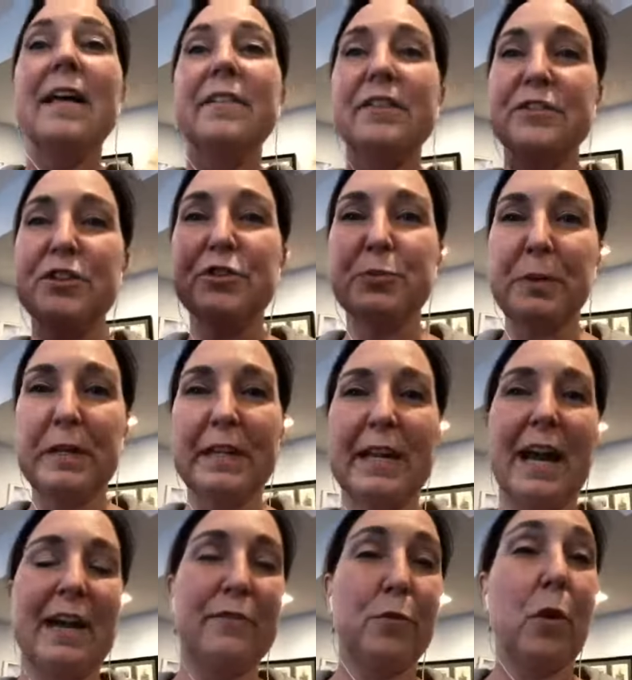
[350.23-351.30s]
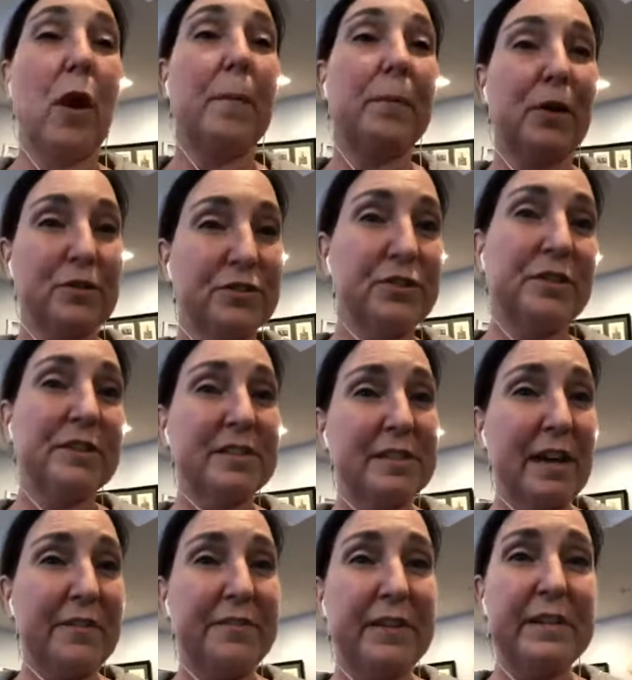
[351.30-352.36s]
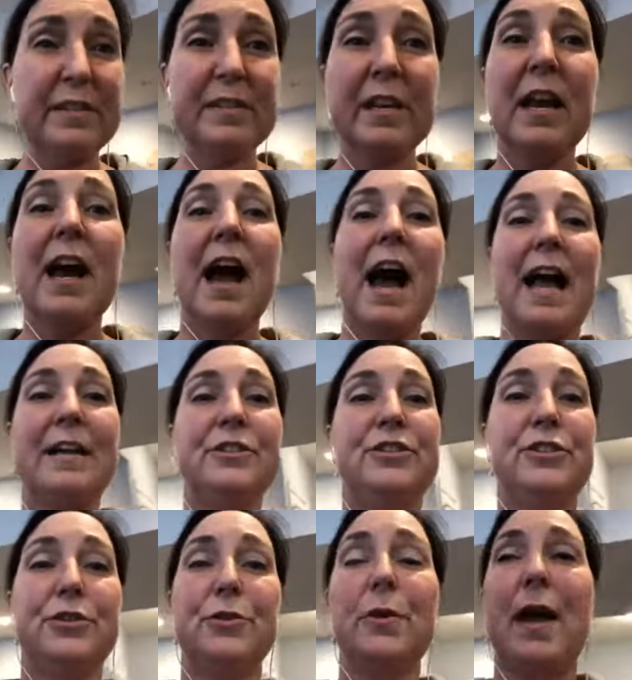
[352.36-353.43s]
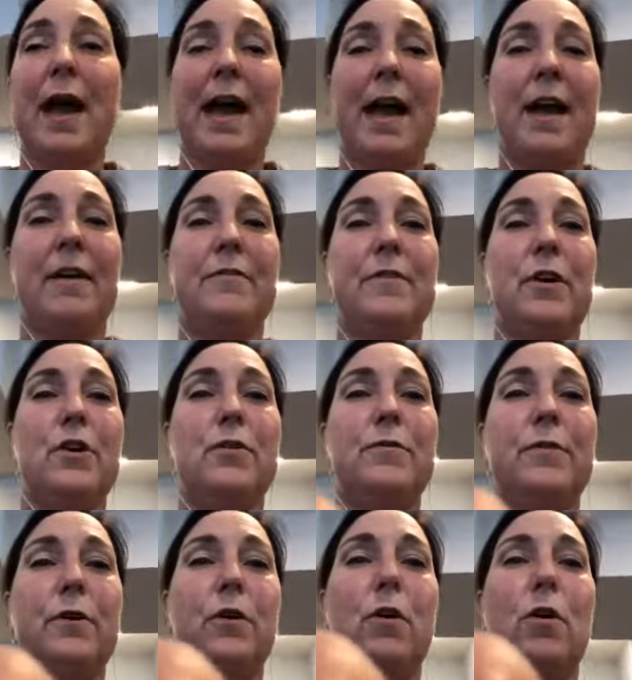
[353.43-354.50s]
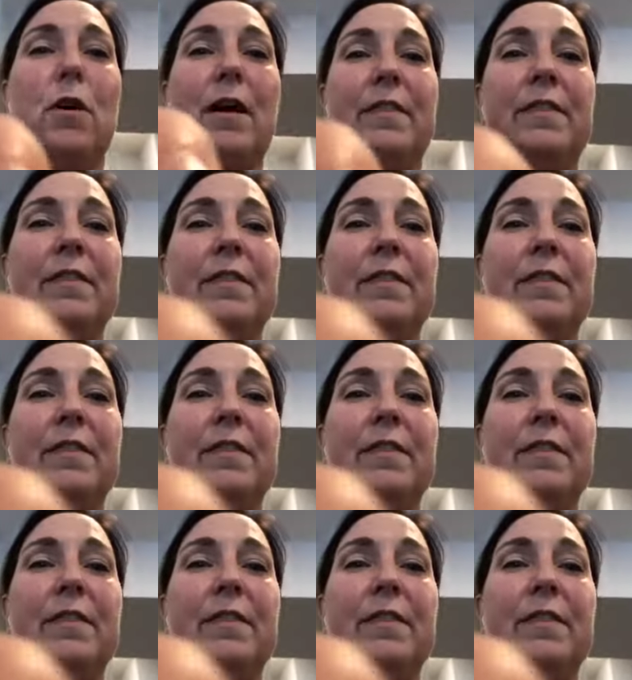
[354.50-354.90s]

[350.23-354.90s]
This is really kind of where our personal stuff is. I do have over on the